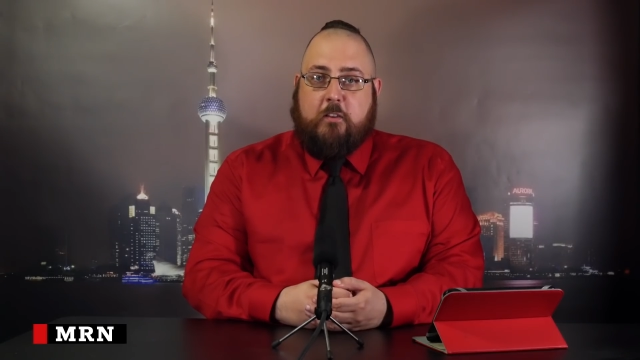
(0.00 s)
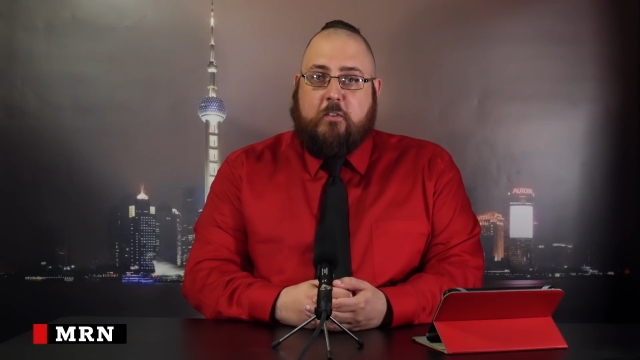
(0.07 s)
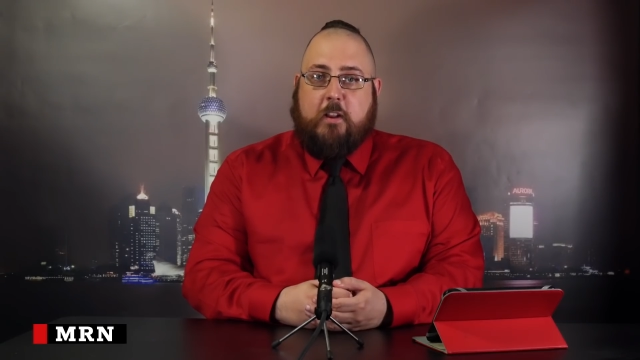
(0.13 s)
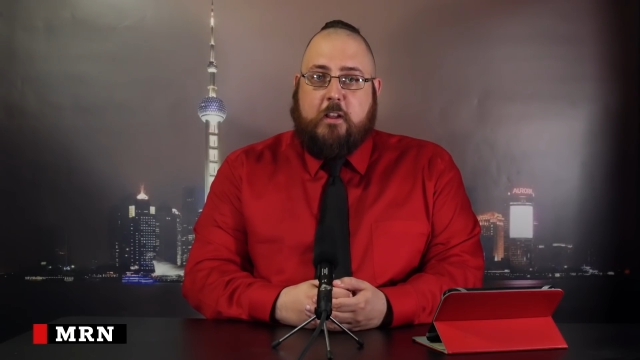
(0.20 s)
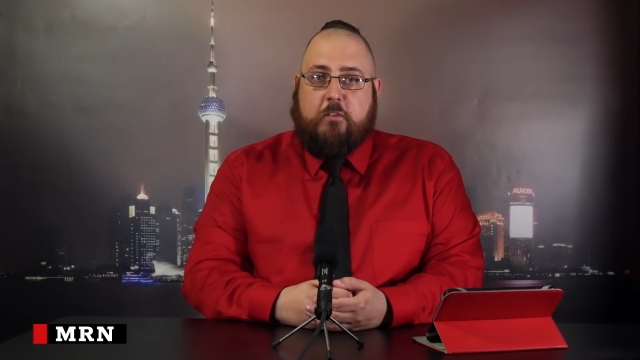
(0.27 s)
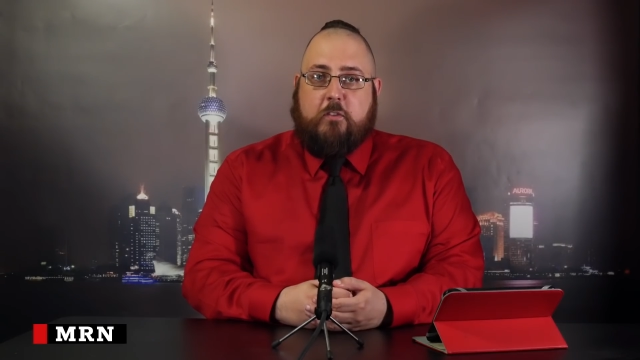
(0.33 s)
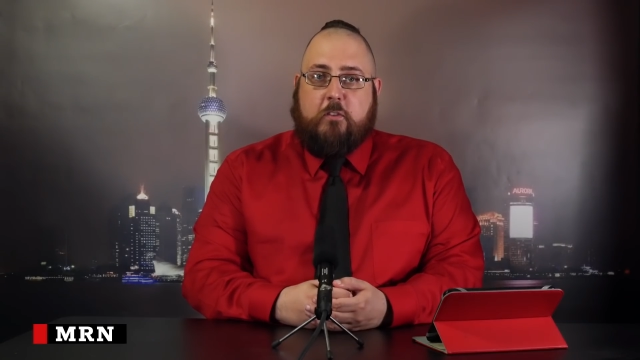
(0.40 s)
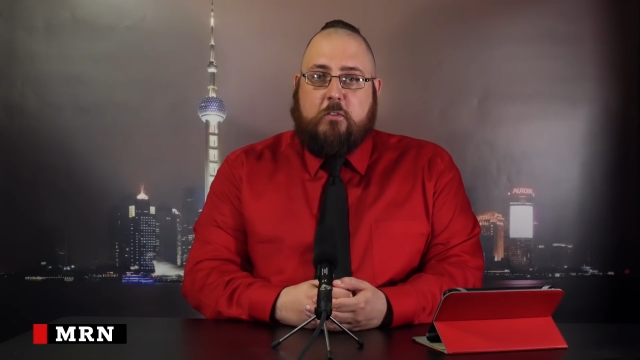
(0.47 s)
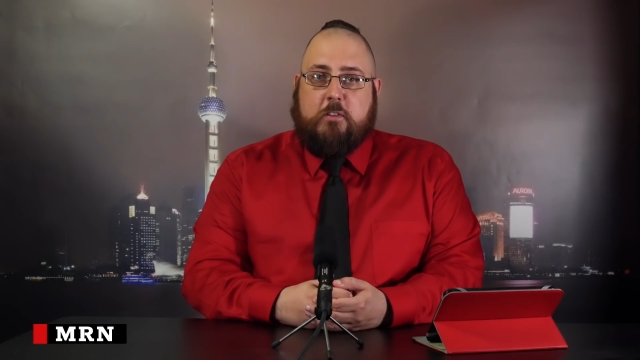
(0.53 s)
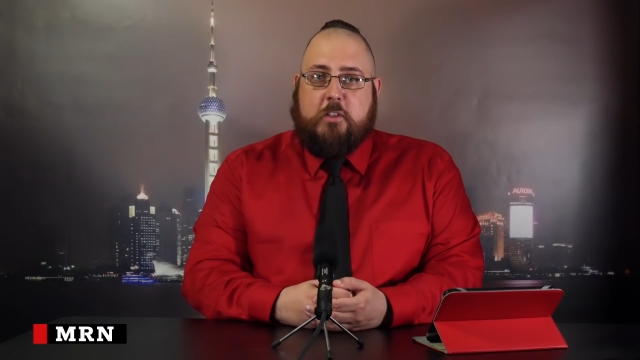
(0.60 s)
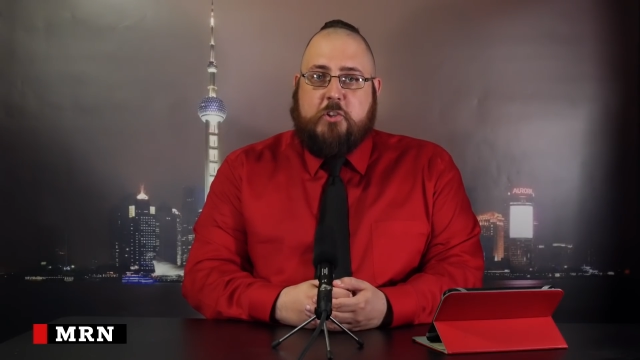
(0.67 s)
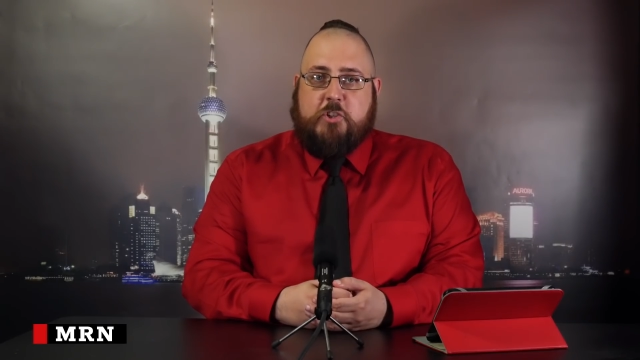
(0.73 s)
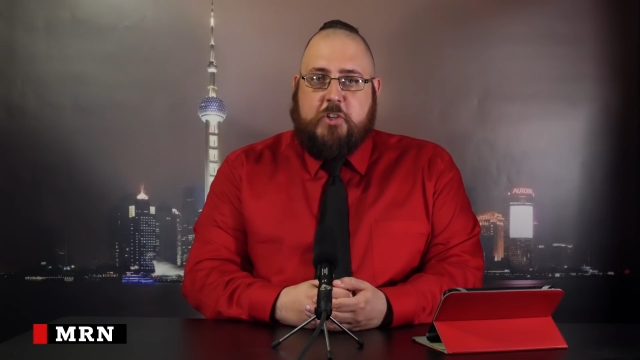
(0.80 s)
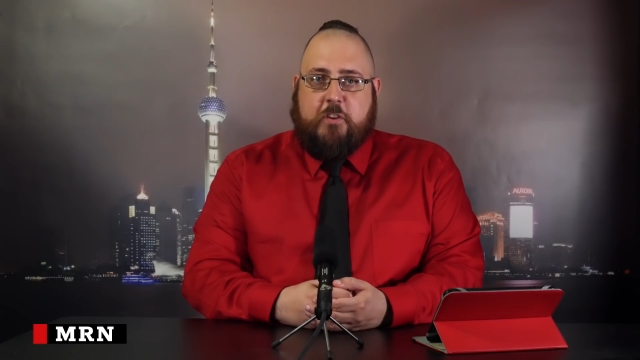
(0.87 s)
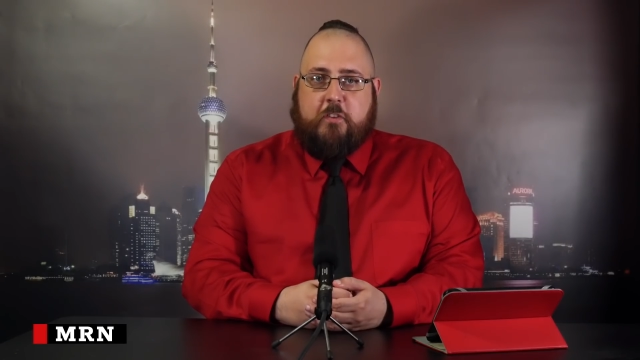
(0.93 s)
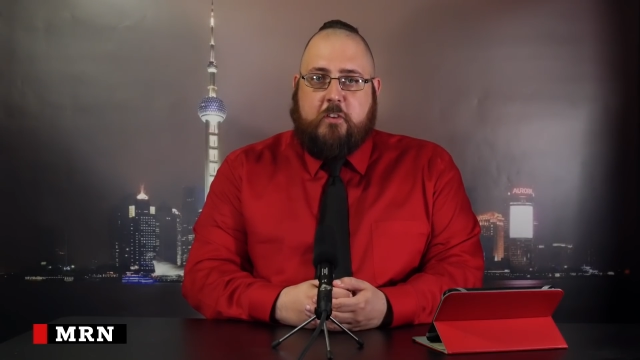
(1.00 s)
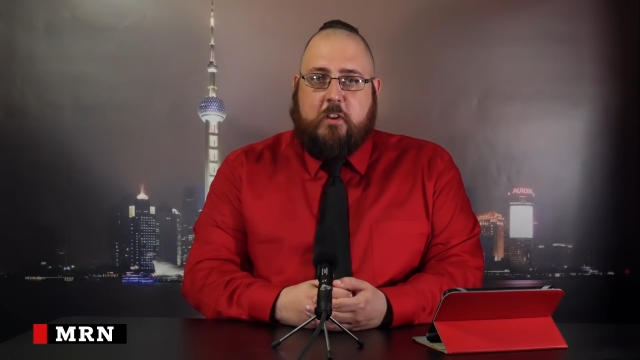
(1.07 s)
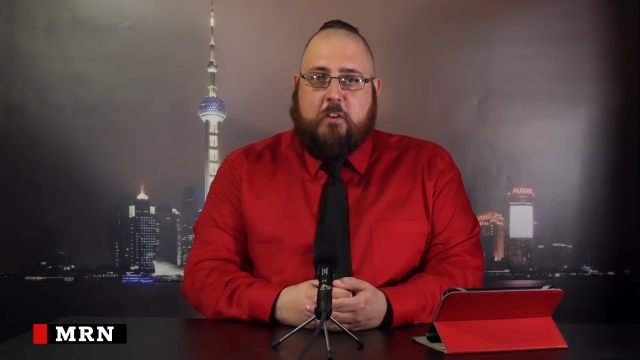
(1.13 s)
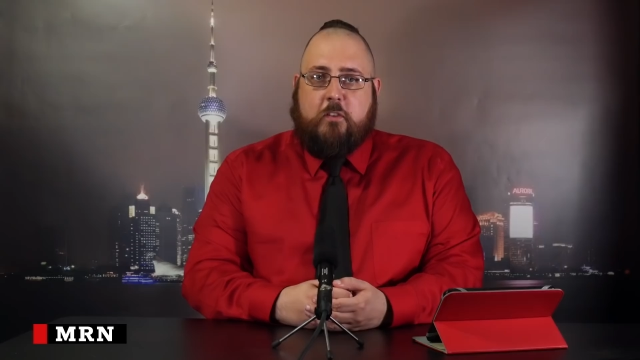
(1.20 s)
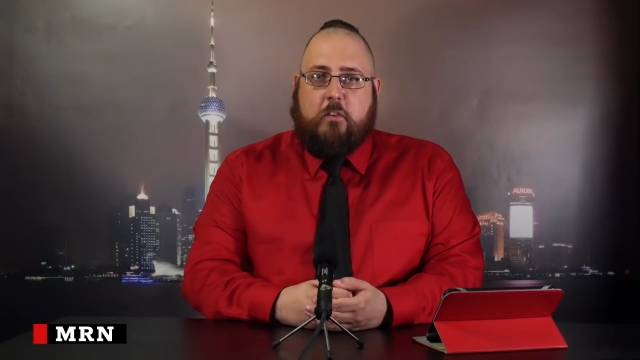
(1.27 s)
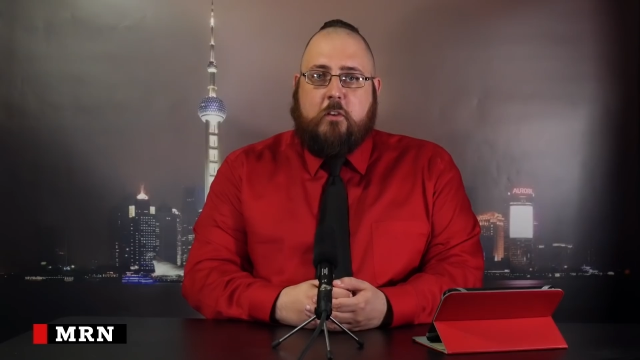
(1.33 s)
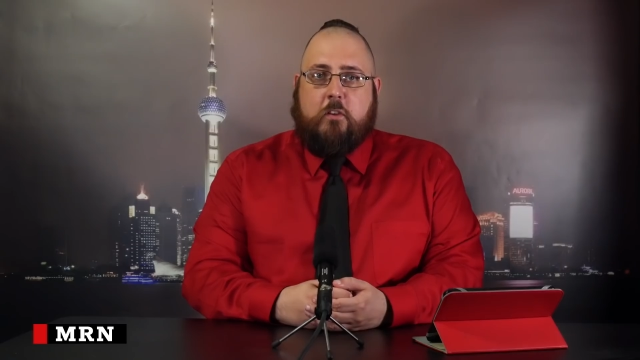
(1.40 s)
International
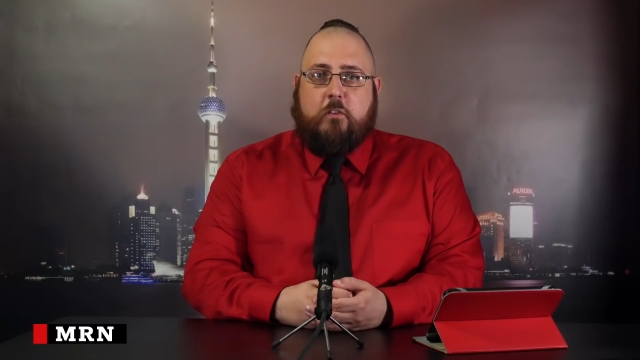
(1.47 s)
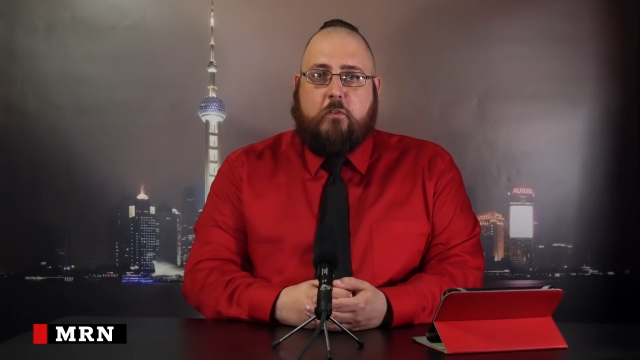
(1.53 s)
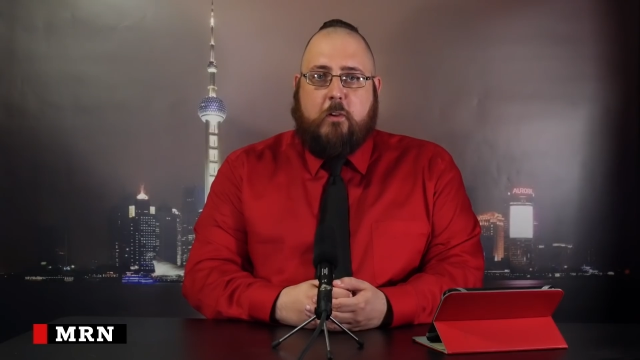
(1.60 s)
Logistics